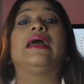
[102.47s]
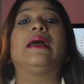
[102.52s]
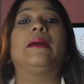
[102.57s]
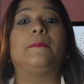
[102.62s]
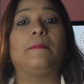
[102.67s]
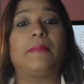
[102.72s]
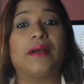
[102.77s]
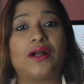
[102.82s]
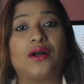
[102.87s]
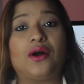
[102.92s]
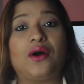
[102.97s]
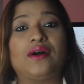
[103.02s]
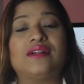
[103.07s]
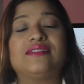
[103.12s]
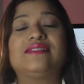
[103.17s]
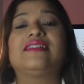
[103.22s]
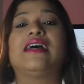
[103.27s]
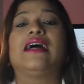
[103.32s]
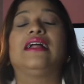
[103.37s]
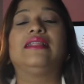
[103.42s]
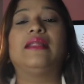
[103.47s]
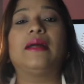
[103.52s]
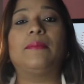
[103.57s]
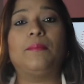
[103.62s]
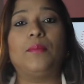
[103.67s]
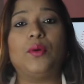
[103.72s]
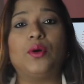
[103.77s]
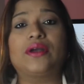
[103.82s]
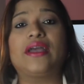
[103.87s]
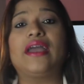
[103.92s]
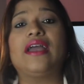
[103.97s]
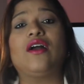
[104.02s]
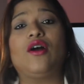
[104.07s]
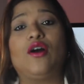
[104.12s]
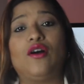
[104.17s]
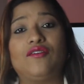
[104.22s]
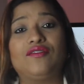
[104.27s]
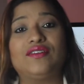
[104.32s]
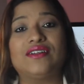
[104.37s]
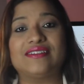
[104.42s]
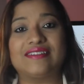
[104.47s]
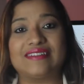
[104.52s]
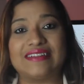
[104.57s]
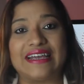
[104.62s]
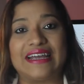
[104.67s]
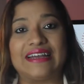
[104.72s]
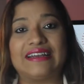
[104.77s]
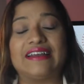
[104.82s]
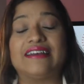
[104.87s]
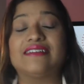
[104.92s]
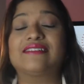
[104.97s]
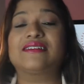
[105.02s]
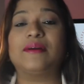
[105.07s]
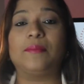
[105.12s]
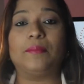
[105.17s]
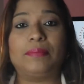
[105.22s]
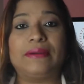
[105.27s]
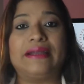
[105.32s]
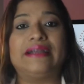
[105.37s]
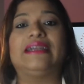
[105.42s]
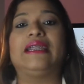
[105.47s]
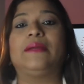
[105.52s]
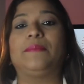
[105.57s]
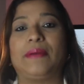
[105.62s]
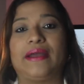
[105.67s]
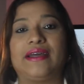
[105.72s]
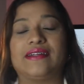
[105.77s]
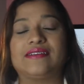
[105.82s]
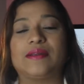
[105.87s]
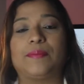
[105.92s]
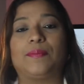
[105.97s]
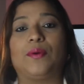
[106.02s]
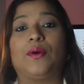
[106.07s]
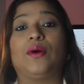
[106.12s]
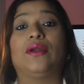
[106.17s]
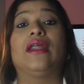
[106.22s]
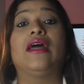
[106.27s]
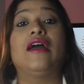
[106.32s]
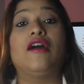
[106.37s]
because the booking of the seat is completely based upon